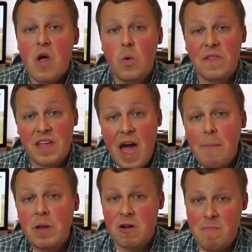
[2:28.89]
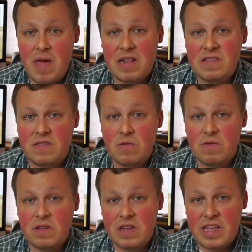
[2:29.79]
When the capillary beds
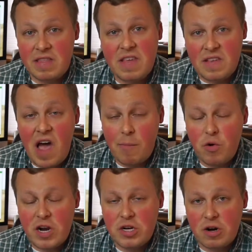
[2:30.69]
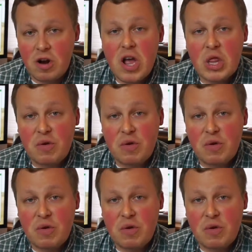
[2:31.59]
get this high pressure,